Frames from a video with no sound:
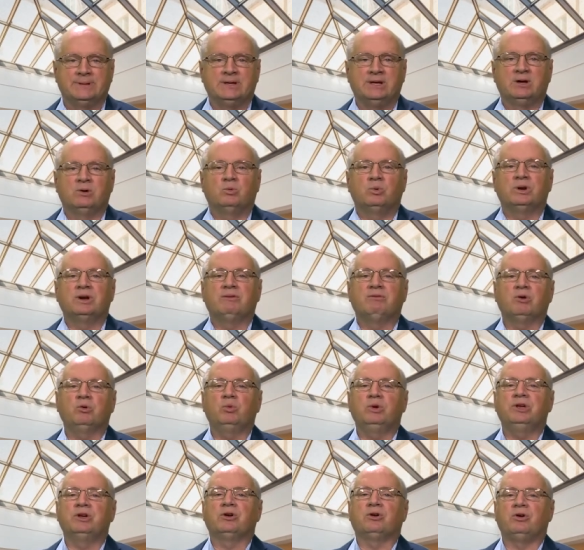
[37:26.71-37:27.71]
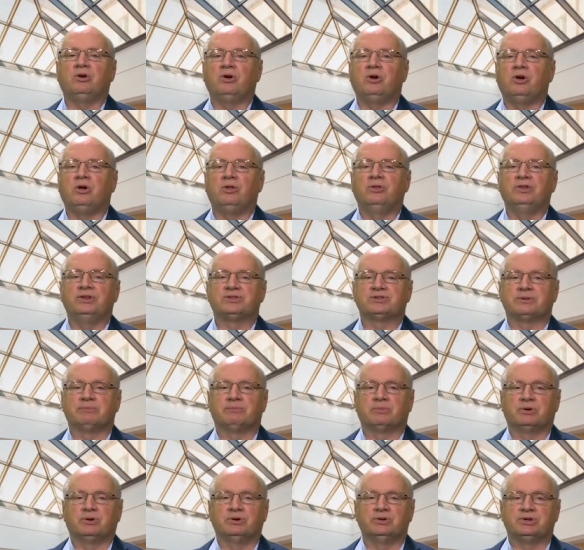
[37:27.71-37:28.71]
Whatever we call this
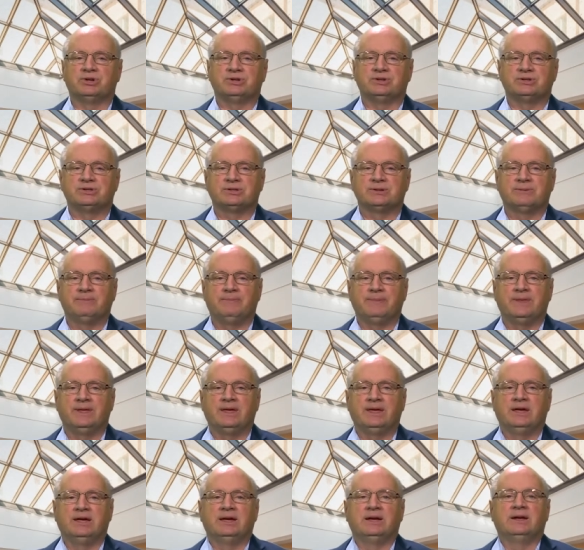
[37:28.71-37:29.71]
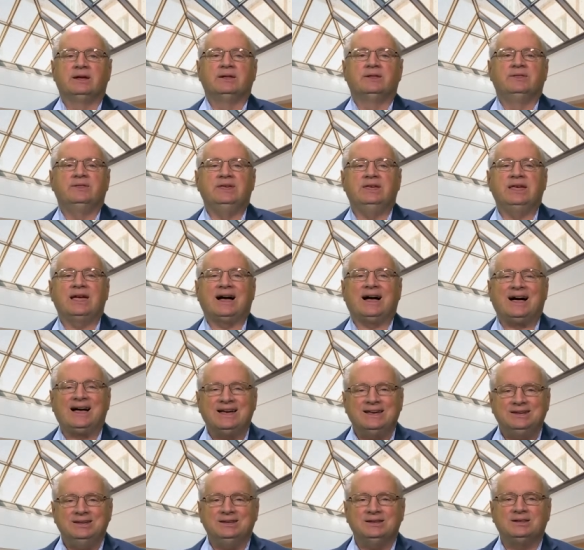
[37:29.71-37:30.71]
emergence, the
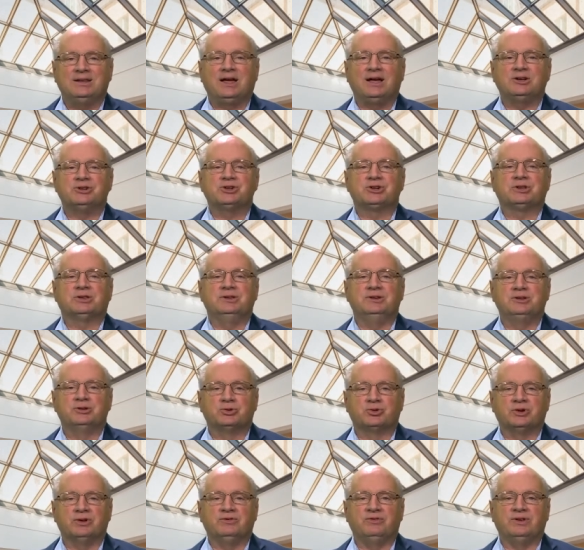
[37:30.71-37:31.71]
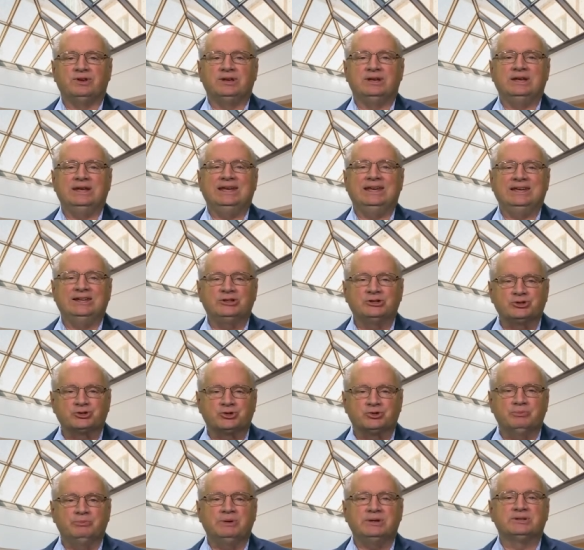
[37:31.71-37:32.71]
ideologically driven
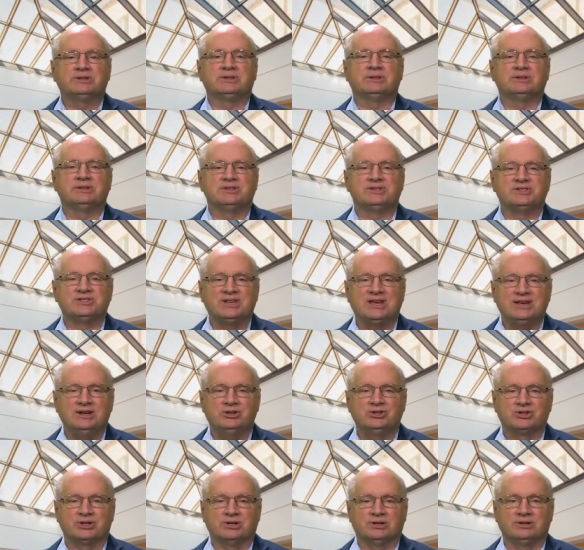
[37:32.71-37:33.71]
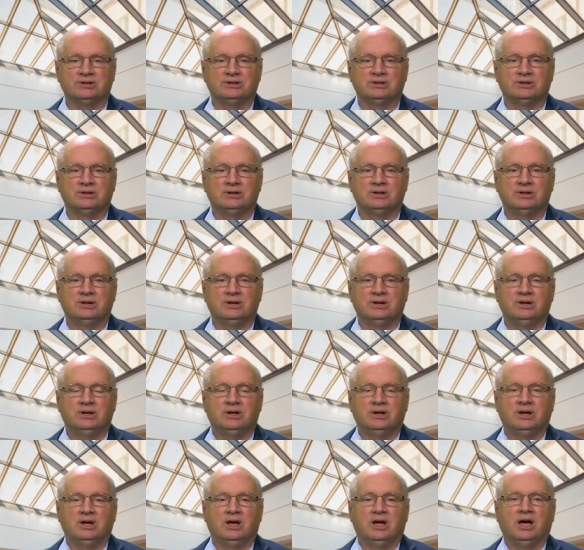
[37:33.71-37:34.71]
instrumentalization
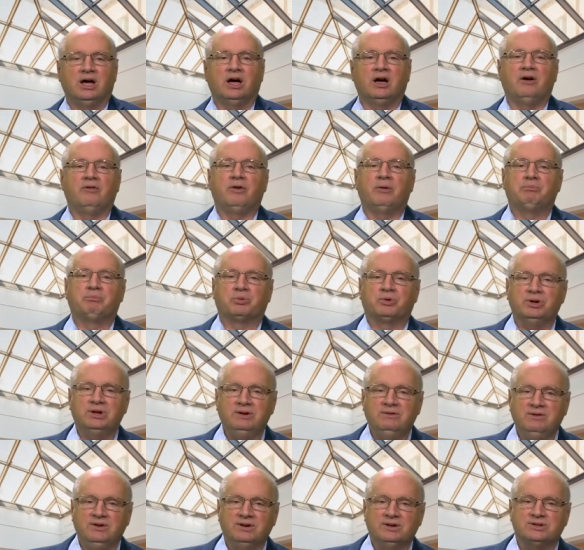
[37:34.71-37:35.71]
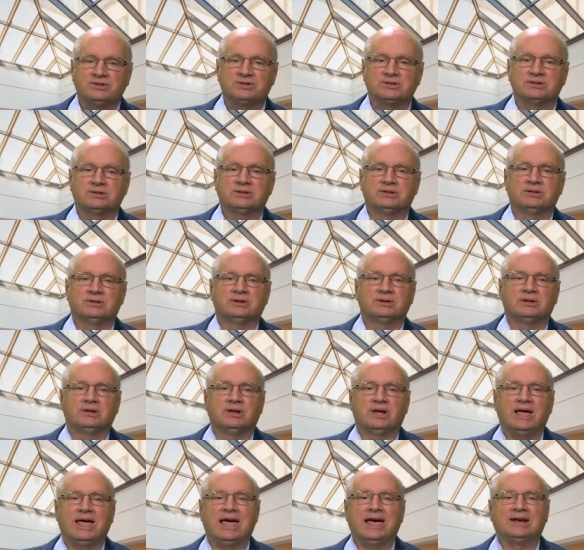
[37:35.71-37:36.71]
of a previous
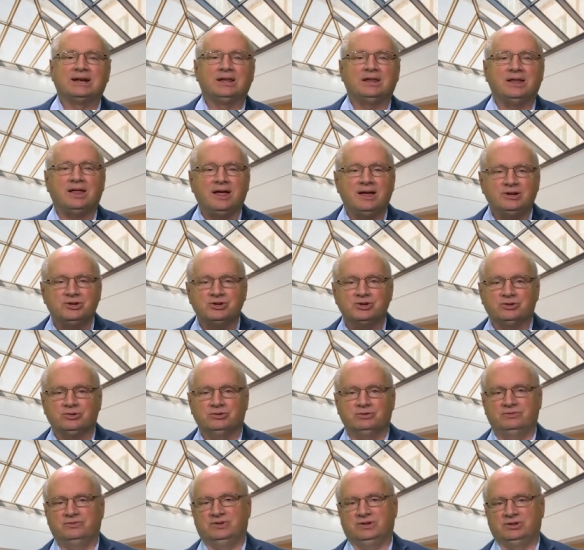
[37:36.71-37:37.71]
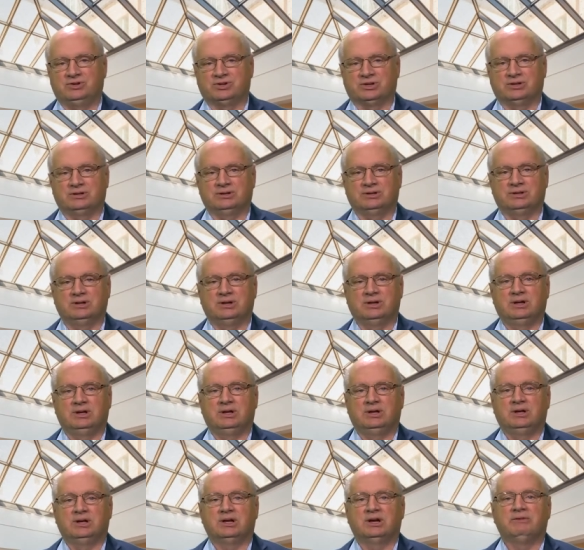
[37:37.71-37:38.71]
analogical vision
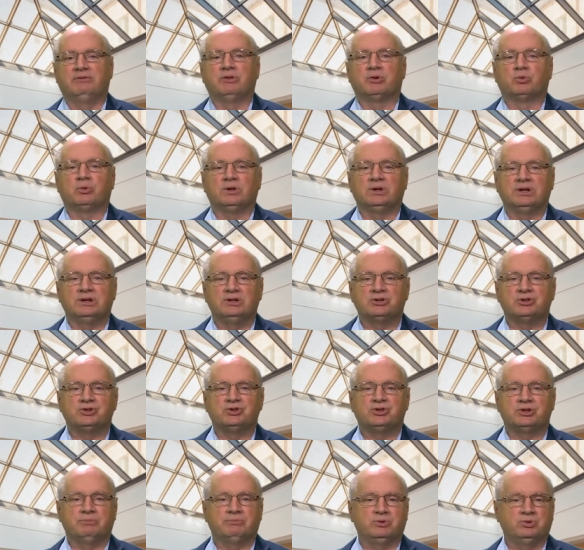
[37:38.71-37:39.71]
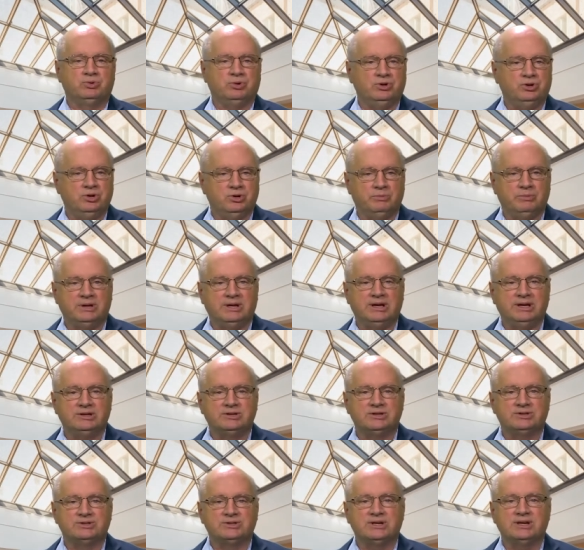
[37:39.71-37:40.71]
of the relationship between human
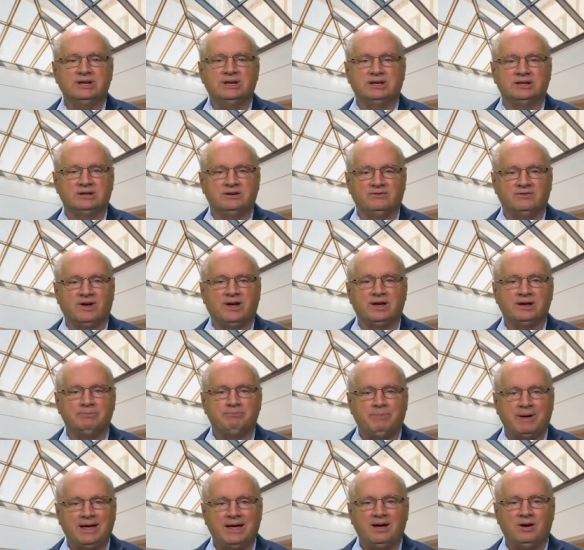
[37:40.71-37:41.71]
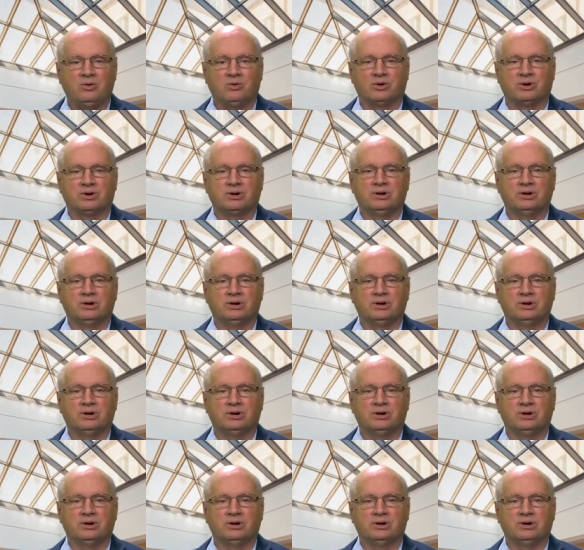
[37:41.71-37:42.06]
agency and divine power